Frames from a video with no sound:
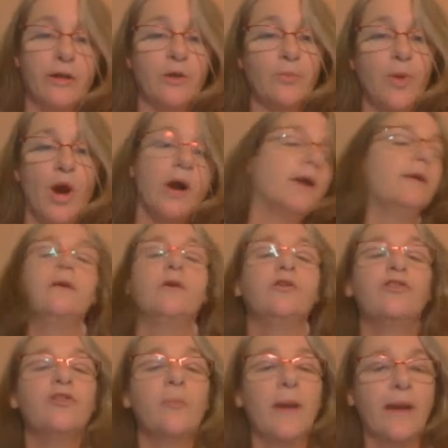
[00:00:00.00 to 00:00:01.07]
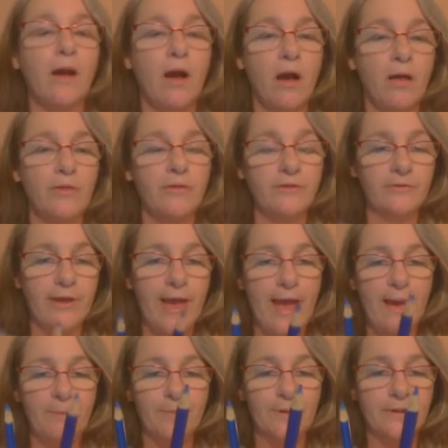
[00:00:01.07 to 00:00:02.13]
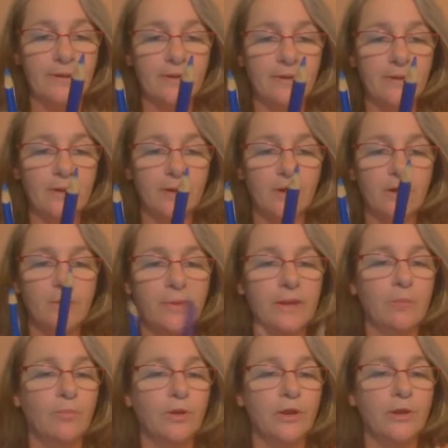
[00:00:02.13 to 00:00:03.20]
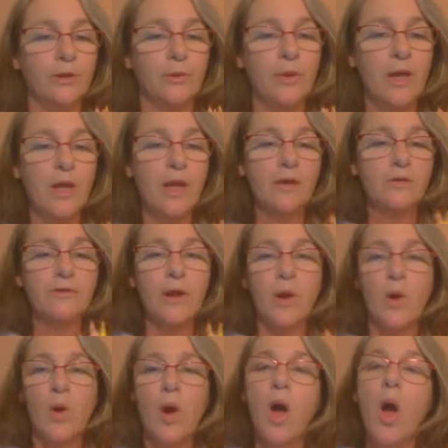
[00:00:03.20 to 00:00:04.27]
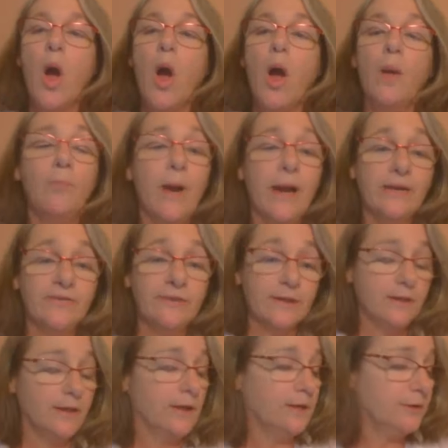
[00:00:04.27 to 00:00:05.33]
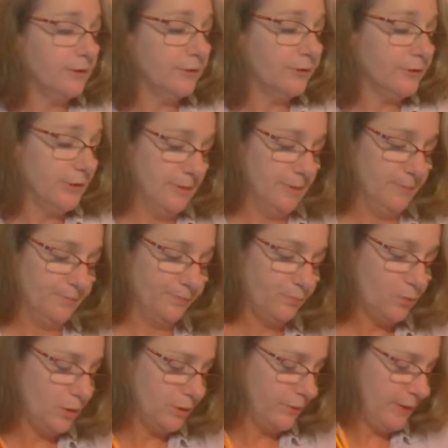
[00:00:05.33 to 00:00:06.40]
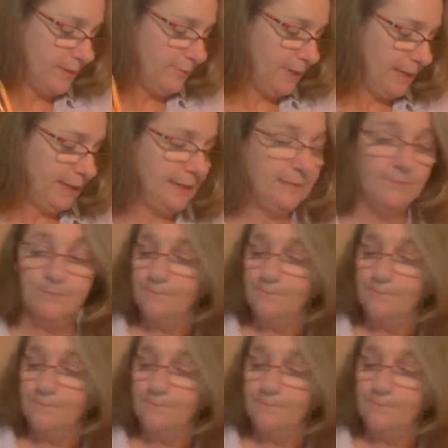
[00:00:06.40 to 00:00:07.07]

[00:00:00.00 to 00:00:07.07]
your partners to make all this happen going to be a blue. So, basic colors, what do they mean?